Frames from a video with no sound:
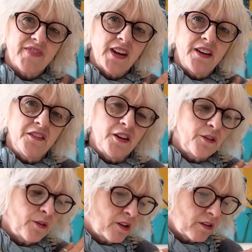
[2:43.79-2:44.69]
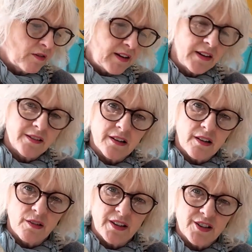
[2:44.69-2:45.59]
acrylics are
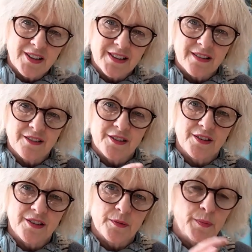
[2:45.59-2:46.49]
quite translucent.